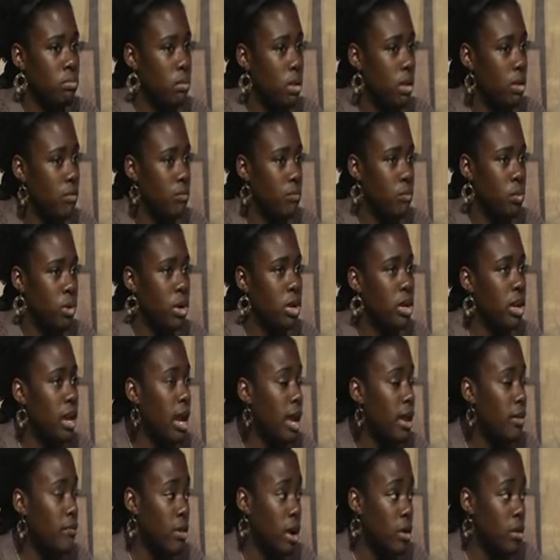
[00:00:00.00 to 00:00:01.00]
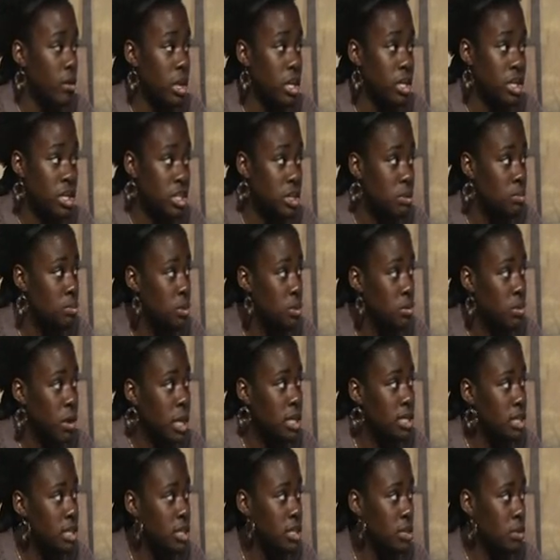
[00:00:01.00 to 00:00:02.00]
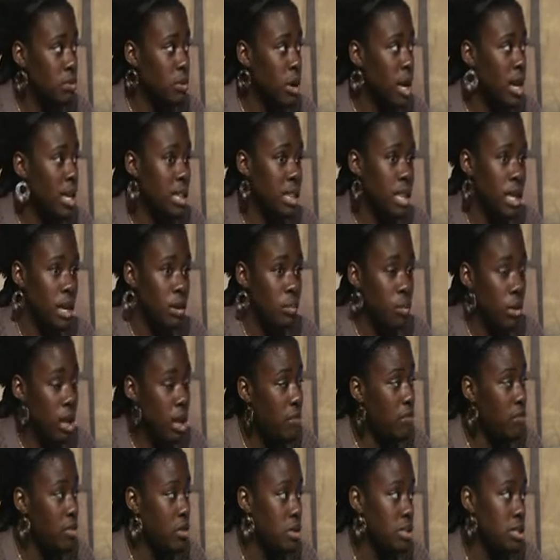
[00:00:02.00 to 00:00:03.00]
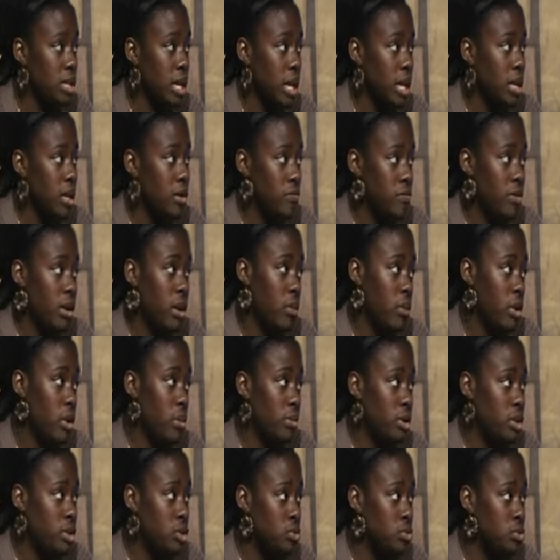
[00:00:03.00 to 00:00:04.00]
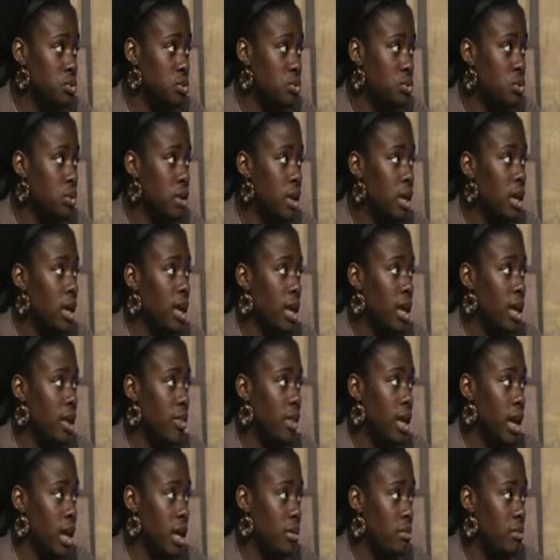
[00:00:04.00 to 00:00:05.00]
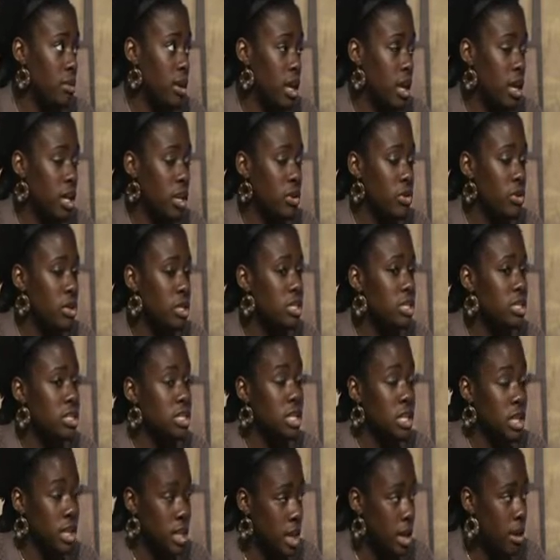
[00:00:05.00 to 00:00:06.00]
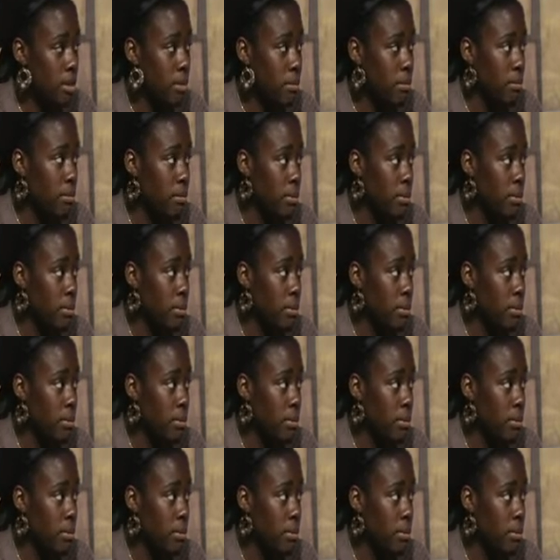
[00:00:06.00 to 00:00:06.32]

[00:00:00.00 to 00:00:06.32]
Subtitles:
if our relationship with Christ isn't right, then whatever they're saying could very well be true, and that could be a hindrance to them.